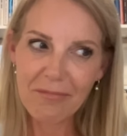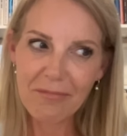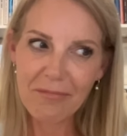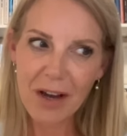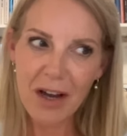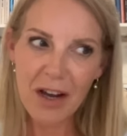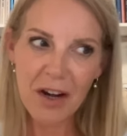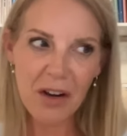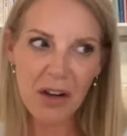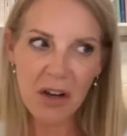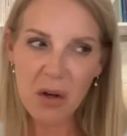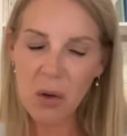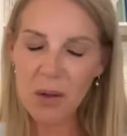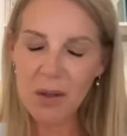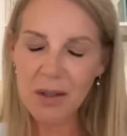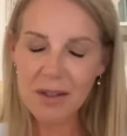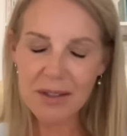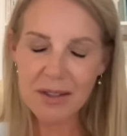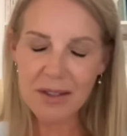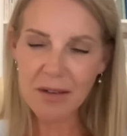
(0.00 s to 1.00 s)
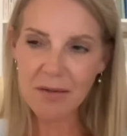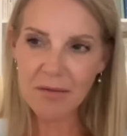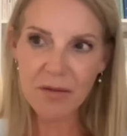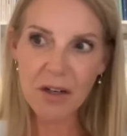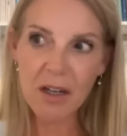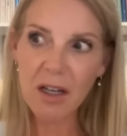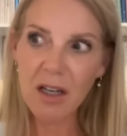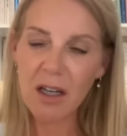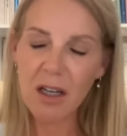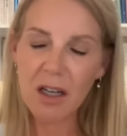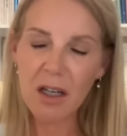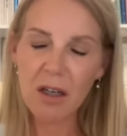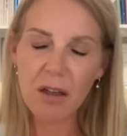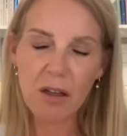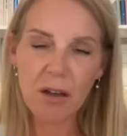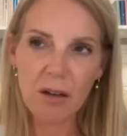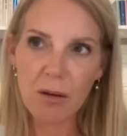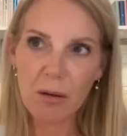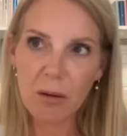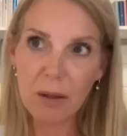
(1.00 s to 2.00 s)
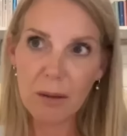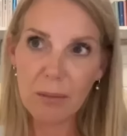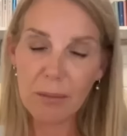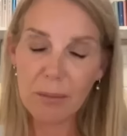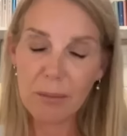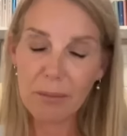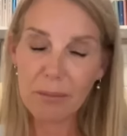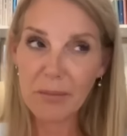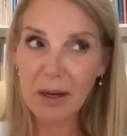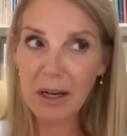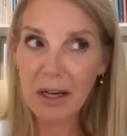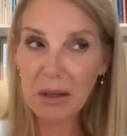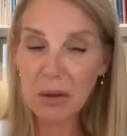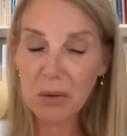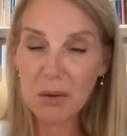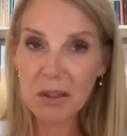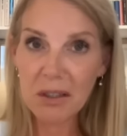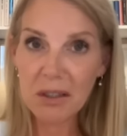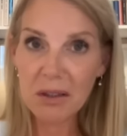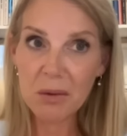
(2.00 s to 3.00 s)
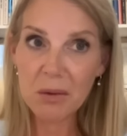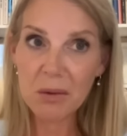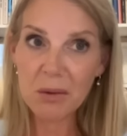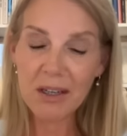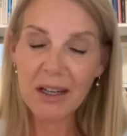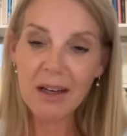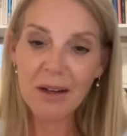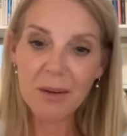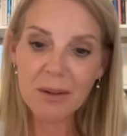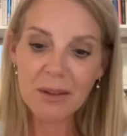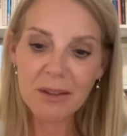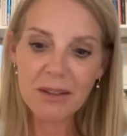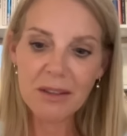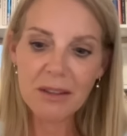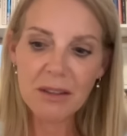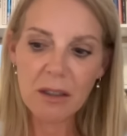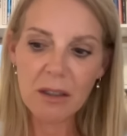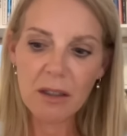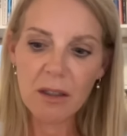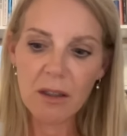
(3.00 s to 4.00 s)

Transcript: I don't call it suffering and I look at it all now as